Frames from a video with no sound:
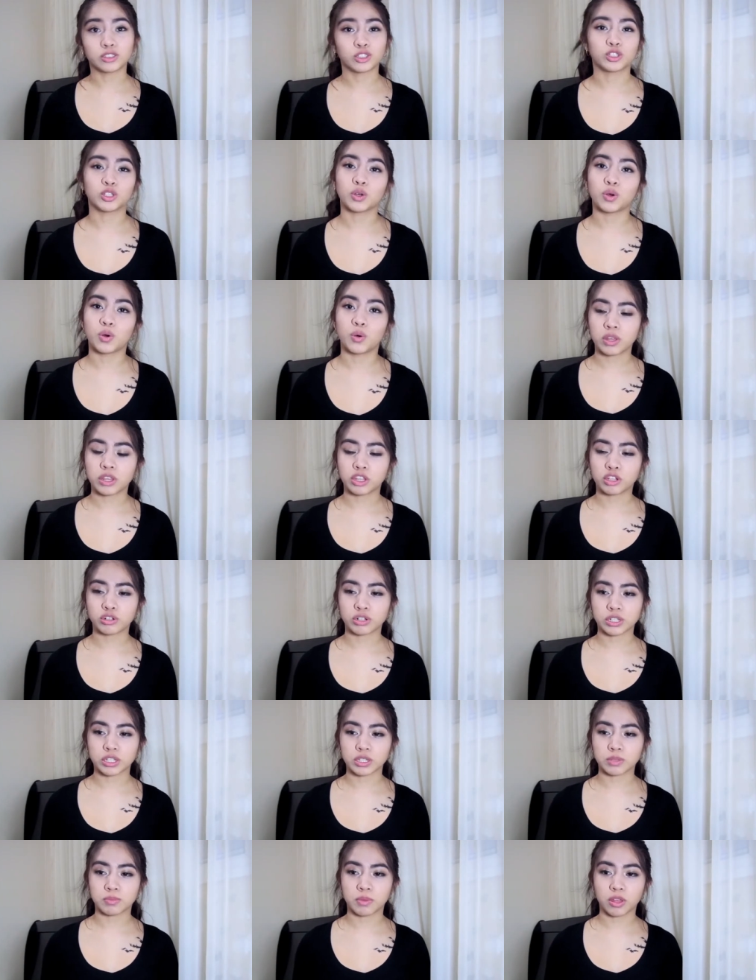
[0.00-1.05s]
Also, with
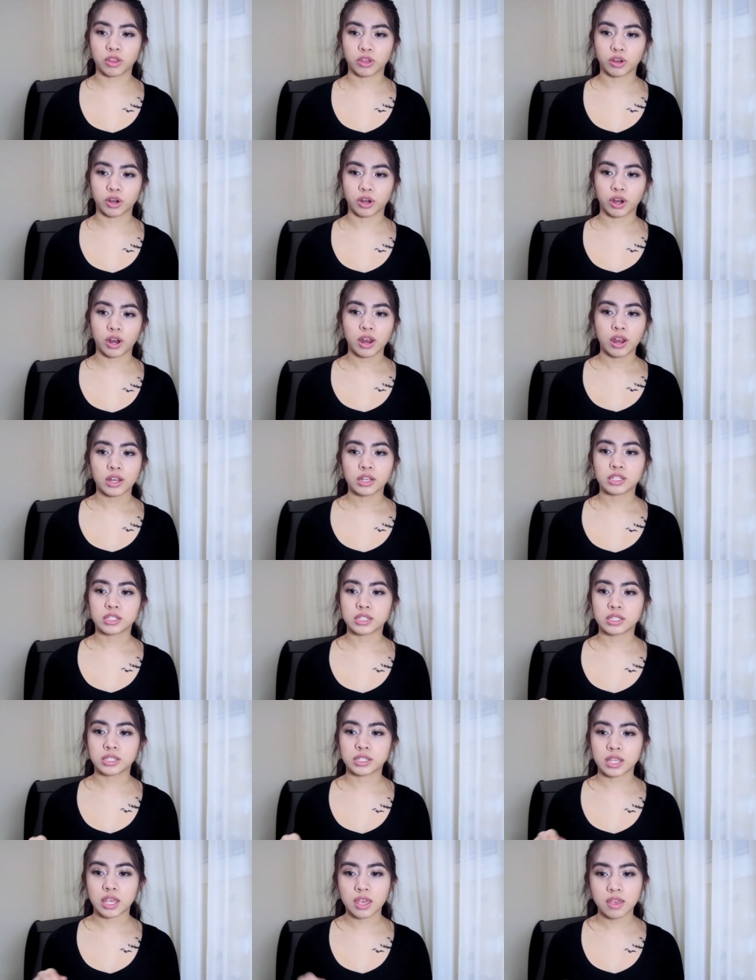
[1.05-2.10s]
Tris's mother
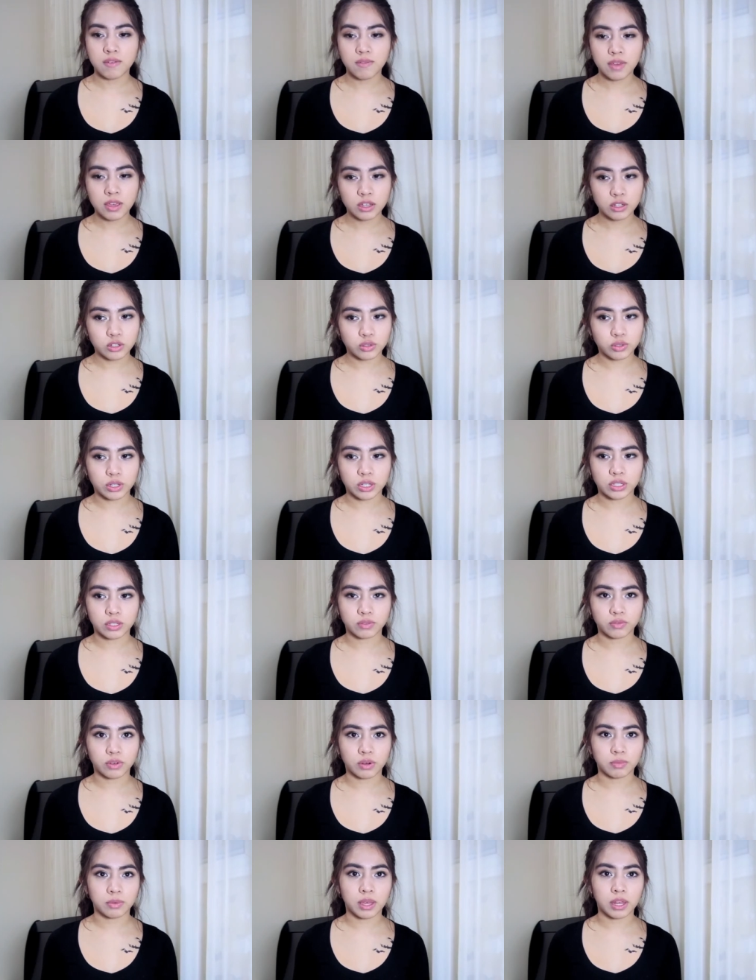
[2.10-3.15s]
saving Tris
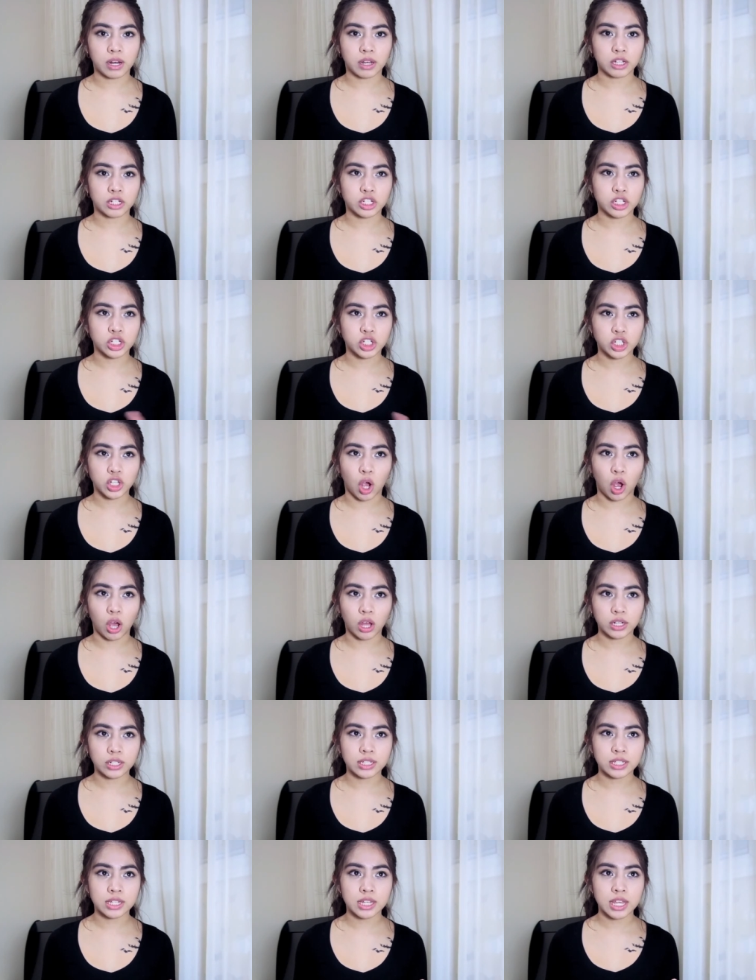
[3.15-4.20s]
from getting
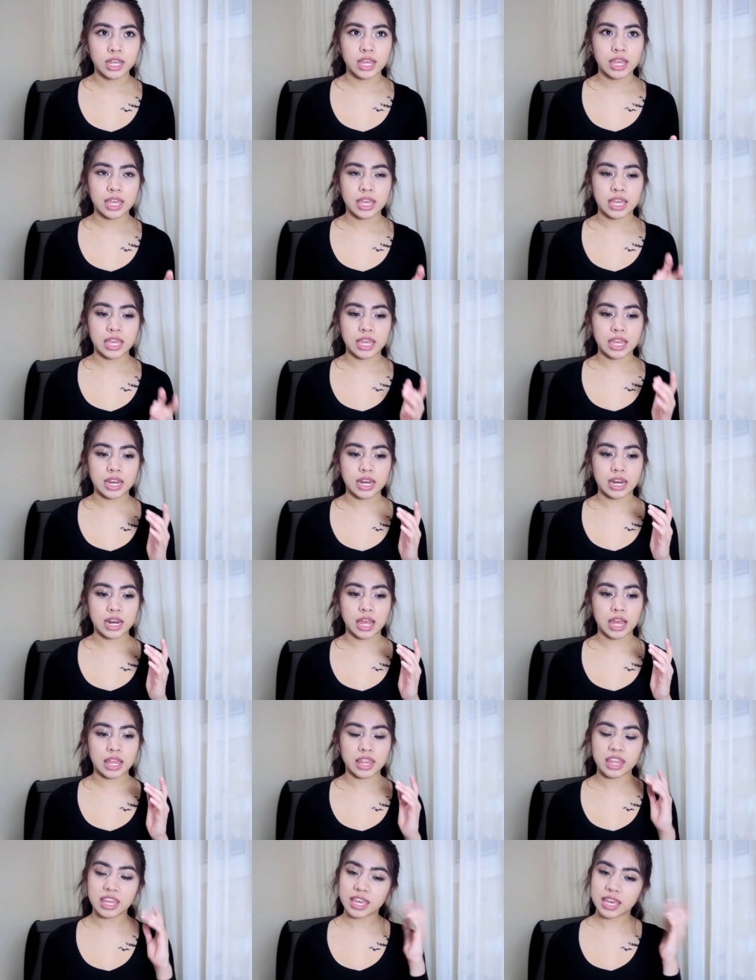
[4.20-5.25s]
shot in
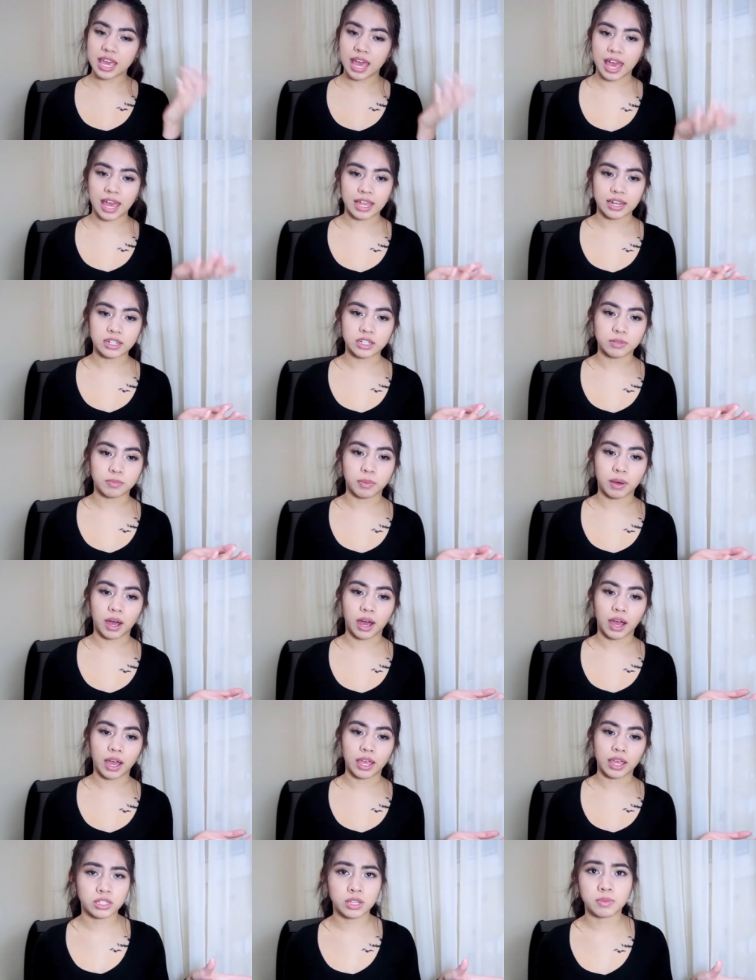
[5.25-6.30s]
the head
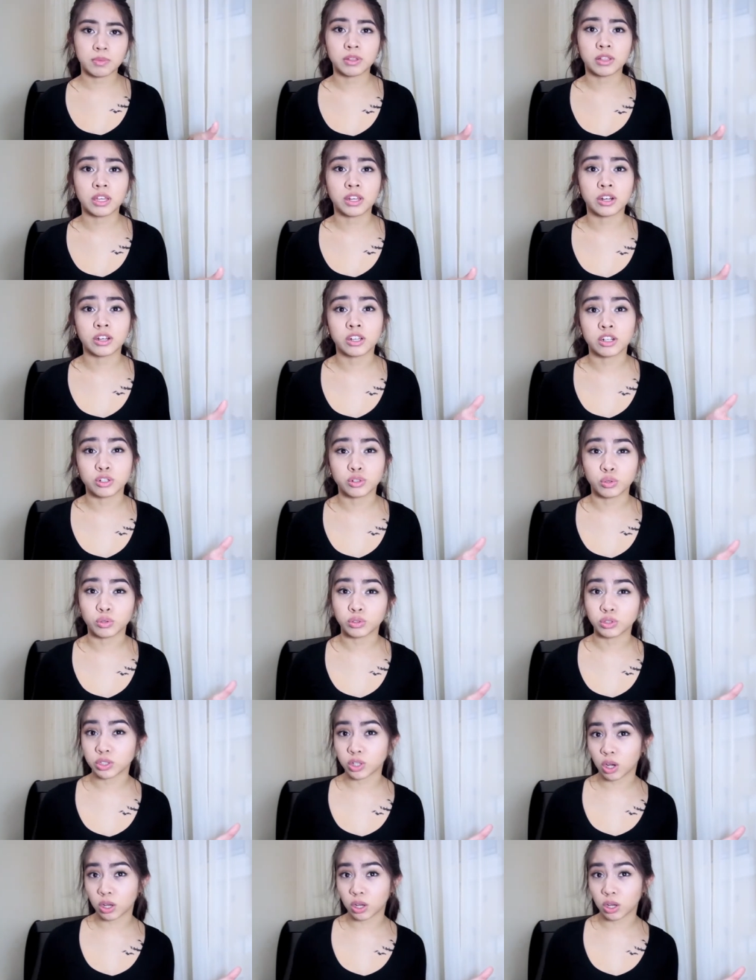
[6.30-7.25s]
by stimulator-controlled